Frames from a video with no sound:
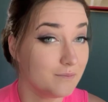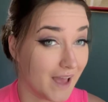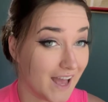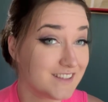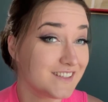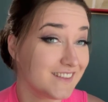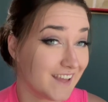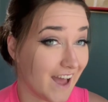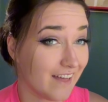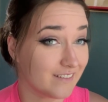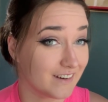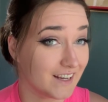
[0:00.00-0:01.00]
Magic the
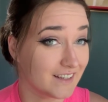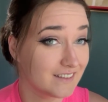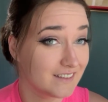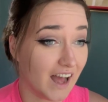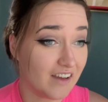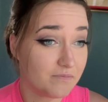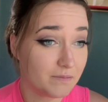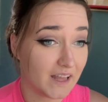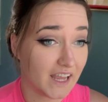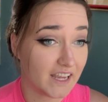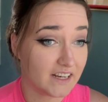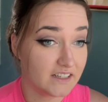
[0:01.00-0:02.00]
Gathering. I've
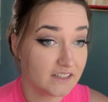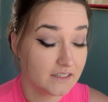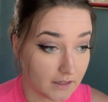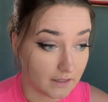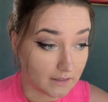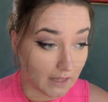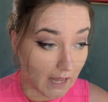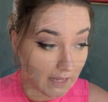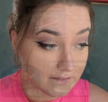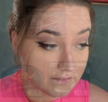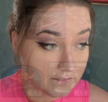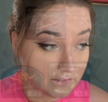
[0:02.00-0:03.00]
played a
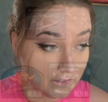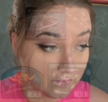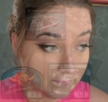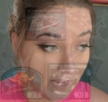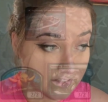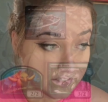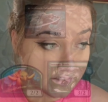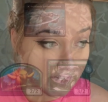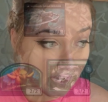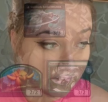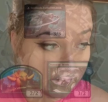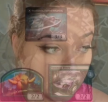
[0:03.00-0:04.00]
lot of Magic the
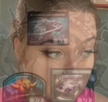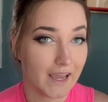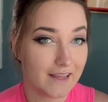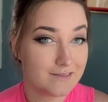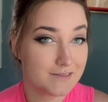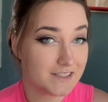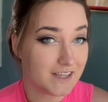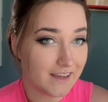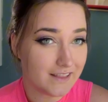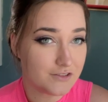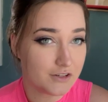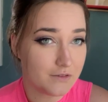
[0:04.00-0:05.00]
Gathering. And to tell you
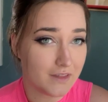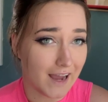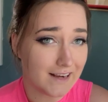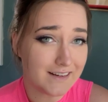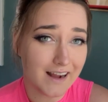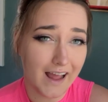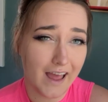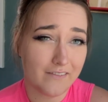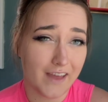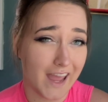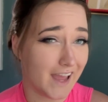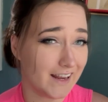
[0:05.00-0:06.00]
the truth, I did not
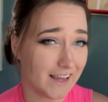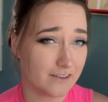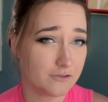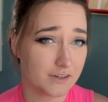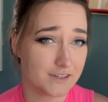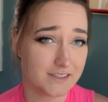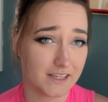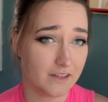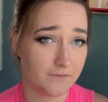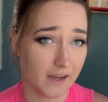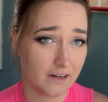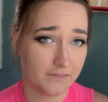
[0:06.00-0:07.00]
have any interest in the
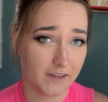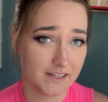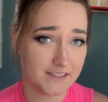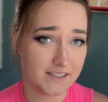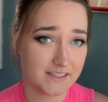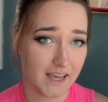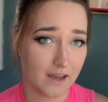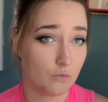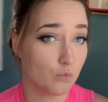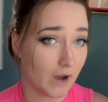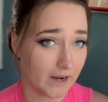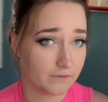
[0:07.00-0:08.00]
Final Fantasy
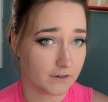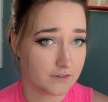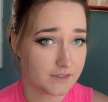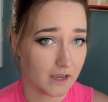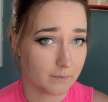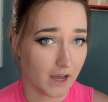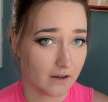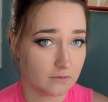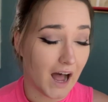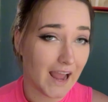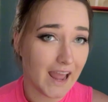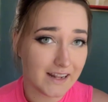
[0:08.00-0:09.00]
set when it first came out.
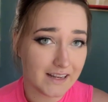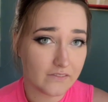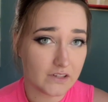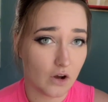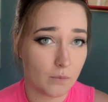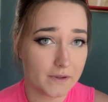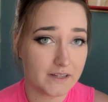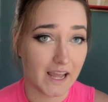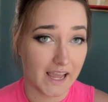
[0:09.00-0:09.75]
I hadn't even opened